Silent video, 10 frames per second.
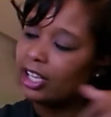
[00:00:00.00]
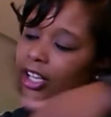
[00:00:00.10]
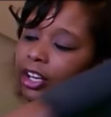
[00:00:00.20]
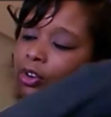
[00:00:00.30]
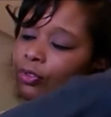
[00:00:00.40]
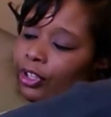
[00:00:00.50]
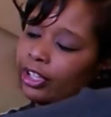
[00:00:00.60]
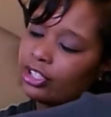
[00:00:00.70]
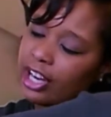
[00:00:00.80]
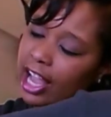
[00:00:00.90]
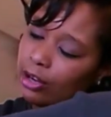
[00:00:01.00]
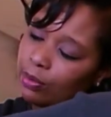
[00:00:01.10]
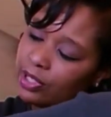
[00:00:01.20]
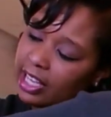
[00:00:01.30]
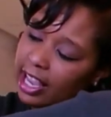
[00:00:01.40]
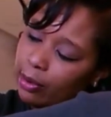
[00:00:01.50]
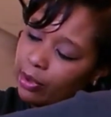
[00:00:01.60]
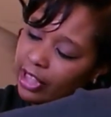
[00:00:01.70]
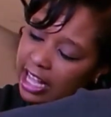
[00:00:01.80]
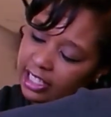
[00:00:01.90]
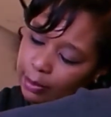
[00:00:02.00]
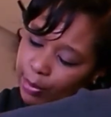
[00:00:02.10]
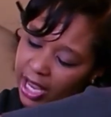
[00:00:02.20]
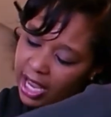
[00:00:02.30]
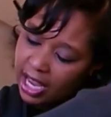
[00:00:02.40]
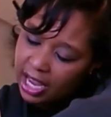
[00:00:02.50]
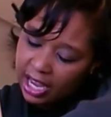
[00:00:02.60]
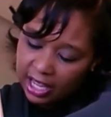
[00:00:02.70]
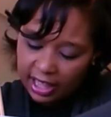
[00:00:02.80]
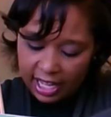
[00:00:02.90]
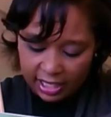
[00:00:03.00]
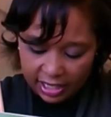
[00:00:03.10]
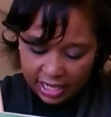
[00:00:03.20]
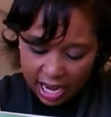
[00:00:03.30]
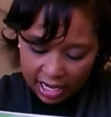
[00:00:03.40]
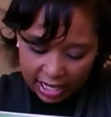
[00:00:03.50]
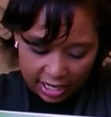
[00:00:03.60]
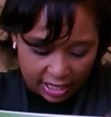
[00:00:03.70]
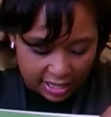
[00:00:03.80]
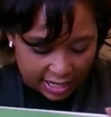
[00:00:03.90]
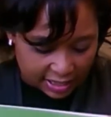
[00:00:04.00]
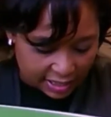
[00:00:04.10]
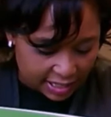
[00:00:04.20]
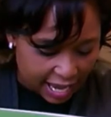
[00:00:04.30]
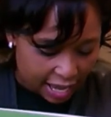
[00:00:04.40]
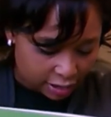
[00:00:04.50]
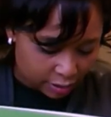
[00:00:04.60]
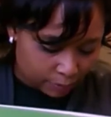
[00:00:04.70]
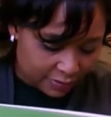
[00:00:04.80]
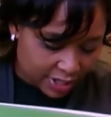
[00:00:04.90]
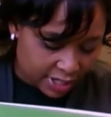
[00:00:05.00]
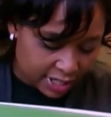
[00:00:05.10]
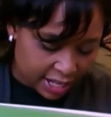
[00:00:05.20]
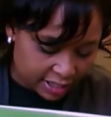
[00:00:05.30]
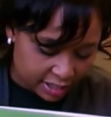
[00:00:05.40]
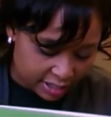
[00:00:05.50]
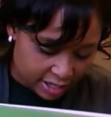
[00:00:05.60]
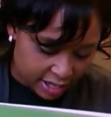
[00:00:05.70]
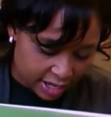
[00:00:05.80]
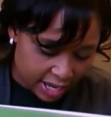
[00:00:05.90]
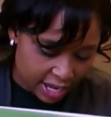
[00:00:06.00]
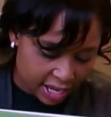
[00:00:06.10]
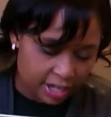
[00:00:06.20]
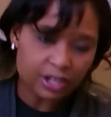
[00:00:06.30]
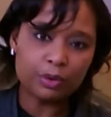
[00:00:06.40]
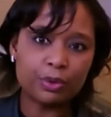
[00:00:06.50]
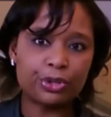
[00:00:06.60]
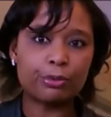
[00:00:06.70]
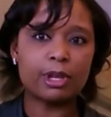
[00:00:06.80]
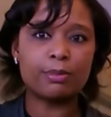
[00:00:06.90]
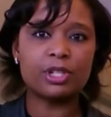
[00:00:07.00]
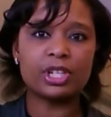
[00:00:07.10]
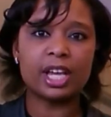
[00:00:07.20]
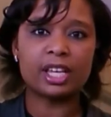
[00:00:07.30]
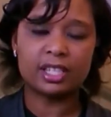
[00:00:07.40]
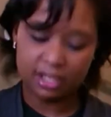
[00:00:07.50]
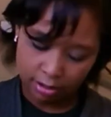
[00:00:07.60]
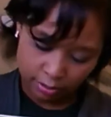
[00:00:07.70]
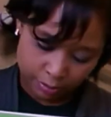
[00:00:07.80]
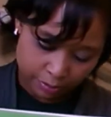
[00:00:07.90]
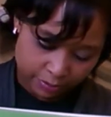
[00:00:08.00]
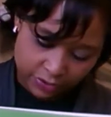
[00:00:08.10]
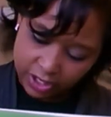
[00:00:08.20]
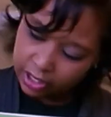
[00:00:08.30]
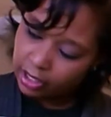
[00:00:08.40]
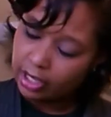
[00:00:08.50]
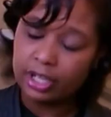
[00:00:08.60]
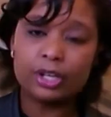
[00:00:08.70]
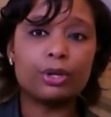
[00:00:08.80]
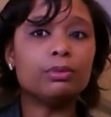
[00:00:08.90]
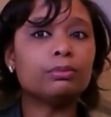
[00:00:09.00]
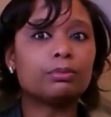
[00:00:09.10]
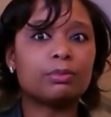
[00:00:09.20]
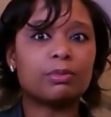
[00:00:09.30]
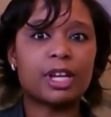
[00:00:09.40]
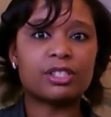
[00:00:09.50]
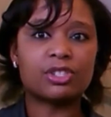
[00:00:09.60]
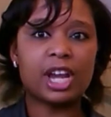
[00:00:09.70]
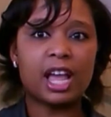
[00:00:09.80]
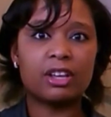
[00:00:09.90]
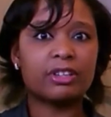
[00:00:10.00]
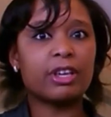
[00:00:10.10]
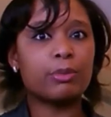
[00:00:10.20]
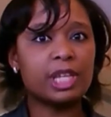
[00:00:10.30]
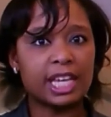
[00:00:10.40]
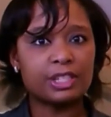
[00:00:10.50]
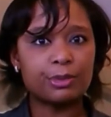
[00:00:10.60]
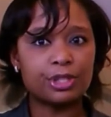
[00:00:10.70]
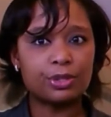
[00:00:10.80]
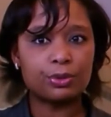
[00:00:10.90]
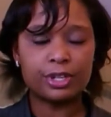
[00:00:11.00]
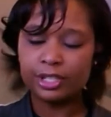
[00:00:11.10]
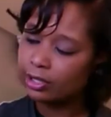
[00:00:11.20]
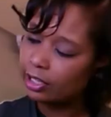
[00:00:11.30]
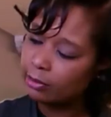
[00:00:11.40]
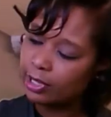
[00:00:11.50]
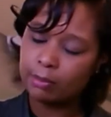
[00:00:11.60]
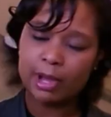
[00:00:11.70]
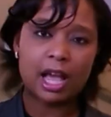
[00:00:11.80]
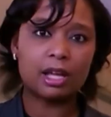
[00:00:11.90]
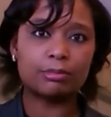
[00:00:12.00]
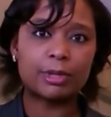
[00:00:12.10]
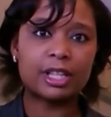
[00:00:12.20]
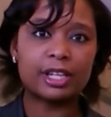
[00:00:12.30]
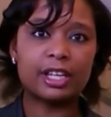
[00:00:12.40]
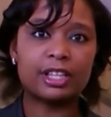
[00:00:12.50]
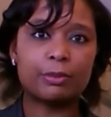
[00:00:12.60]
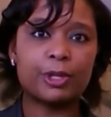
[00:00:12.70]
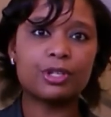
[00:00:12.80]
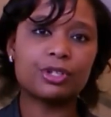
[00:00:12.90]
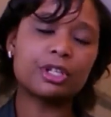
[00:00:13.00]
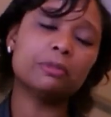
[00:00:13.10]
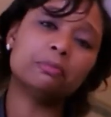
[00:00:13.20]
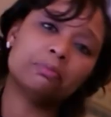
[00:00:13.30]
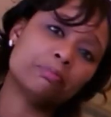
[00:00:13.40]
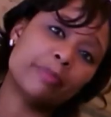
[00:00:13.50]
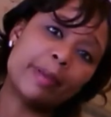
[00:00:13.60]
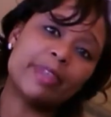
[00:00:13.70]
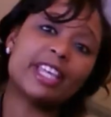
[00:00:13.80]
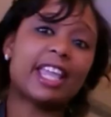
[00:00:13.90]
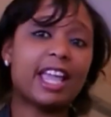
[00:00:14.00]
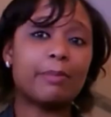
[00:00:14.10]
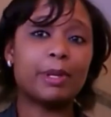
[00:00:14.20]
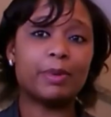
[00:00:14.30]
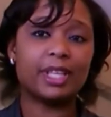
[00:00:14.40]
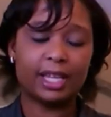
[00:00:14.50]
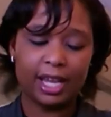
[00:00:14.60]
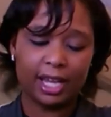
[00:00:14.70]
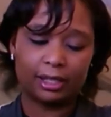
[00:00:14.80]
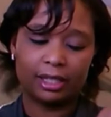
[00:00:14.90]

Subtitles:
And hopefully your child will say, well, that's a pig, and that's a duck, and that's a cat, and that's the hen with her baby chicks. You know, that's a child. Can we guess what the story is going to be about by looking at the picture? Maybe they can, maybe they can't.